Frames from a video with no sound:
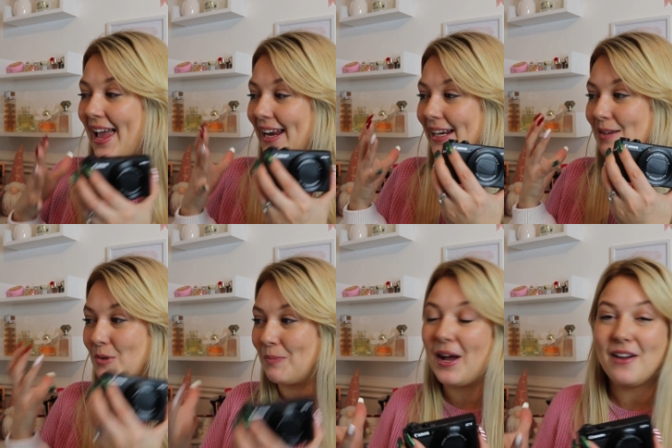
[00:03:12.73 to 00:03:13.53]
a
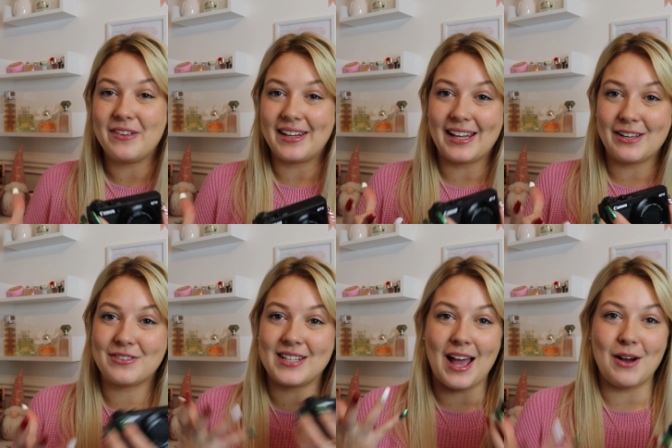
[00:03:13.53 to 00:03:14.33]
more perfect
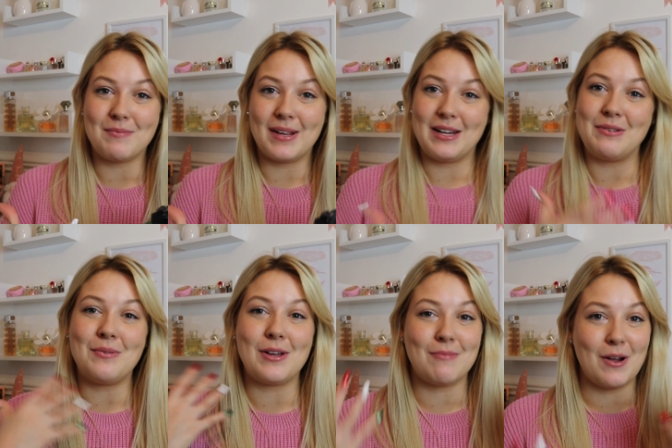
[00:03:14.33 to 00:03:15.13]
gift to help me
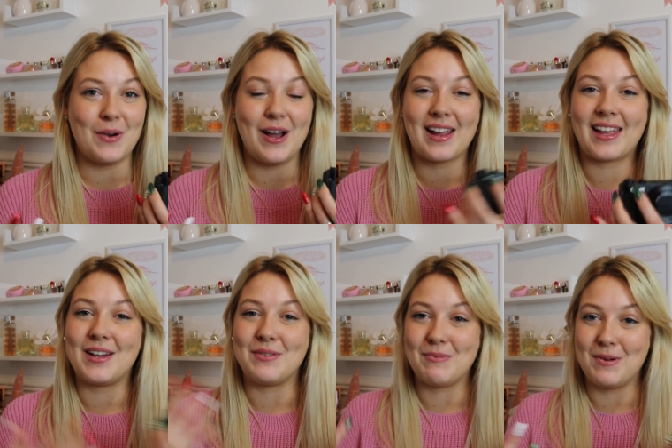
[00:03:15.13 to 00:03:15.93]
with my work
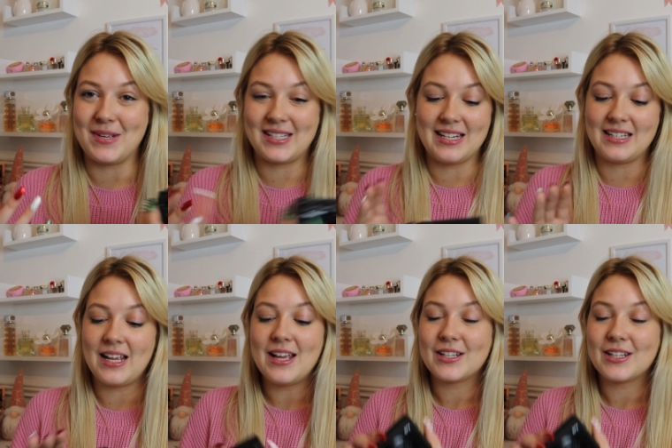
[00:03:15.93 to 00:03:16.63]
and with my business.